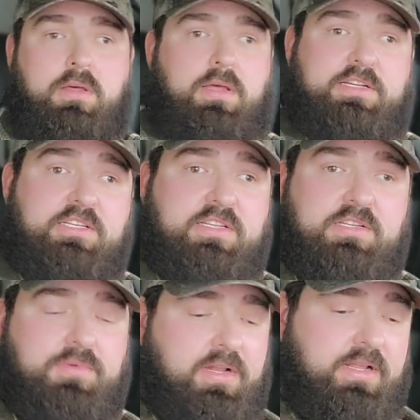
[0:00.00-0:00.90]
just
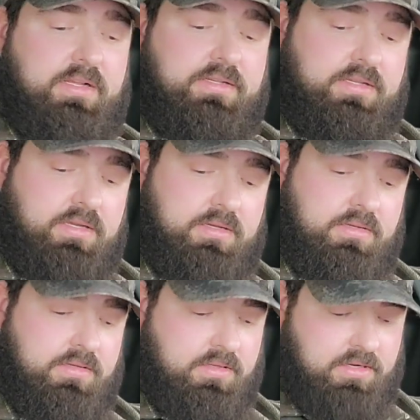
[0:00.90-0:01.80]
is what it is.
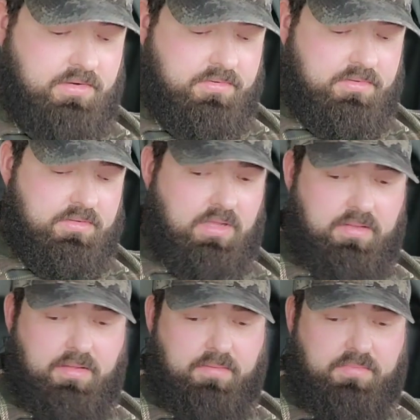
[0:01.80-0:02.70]
You know,
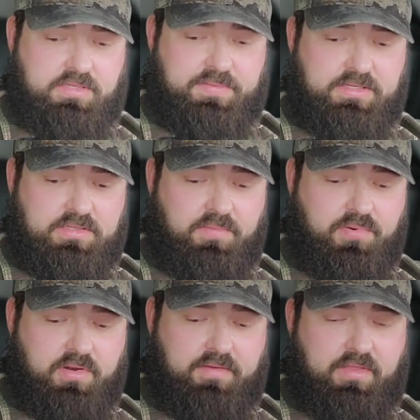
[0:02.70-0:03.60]
I'm just basically
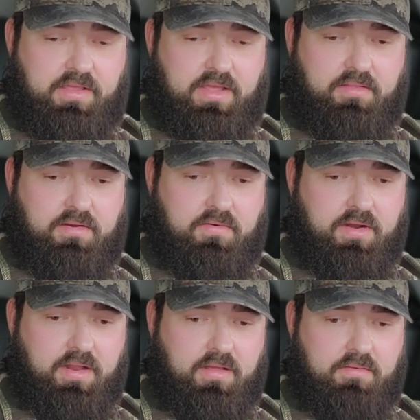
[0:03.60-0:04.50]
putting everything out there
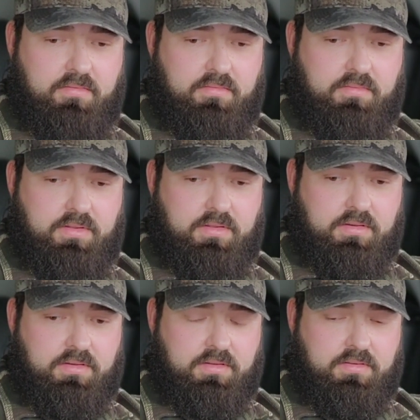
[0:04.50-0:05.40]
right now, and